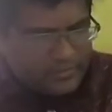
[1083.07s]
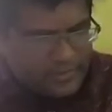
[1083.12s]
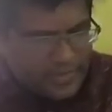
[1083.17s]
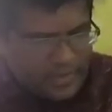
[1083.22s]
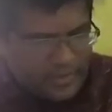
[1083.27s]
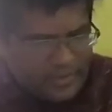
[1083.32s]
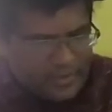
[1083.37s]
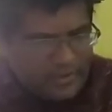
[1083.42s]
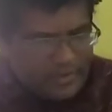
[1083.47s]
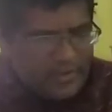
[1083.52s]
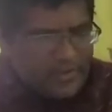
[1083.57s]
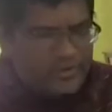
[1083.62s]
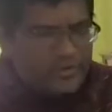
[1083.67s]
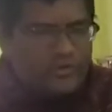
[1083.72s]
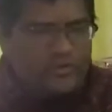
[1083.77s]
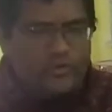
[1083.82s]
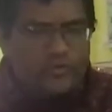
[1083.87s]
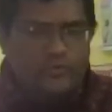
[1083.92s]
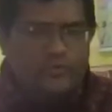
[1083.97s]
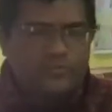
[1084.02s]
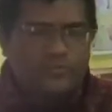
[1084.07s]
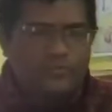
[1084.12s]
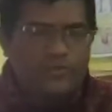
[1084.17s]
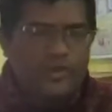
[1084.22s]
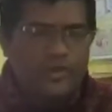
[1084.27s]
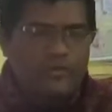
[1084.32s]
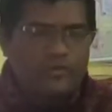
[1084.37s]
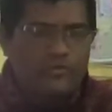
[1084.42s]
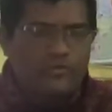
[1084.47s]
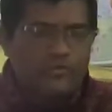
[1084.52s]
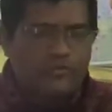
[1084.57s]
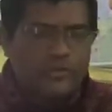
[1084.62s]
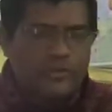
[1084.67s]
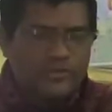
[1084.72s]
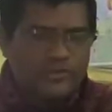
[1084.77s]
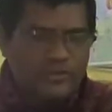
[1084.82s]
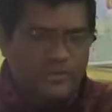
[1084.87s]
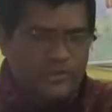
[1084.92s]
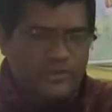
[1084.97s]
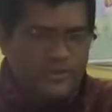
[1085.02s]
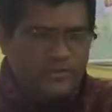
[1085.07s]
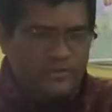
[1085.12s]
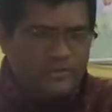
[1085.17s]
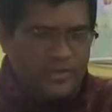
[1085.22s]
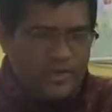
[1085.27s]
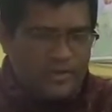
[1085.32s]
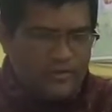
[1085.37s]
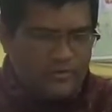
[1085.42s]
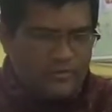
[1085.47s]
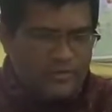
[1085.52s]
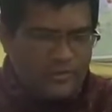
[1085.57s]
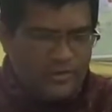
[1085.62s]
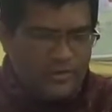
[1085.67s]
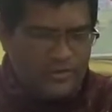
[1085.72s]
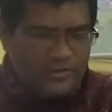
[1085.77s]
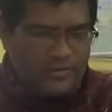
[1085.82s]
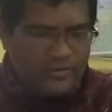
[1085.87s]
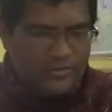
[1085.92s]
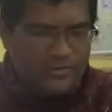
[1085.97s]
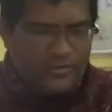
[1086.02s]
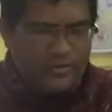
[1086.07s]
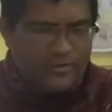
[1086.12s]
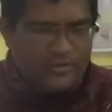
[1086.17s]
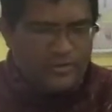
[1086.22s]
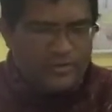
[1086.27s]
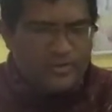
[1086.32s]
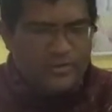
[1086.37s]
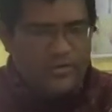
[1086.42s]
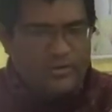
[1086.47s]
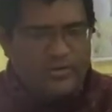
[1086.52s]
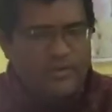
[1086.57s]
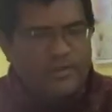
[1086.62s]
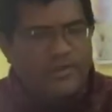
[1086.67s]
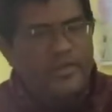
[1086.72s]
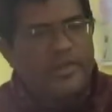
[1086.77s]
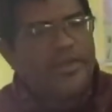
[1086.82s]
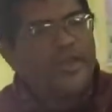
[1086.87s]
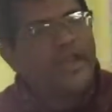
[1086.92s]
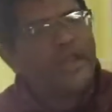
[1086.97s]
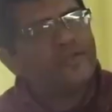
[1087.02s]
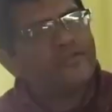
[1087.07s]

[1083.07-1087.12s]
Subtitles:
second test tube we have to mix the solution. Here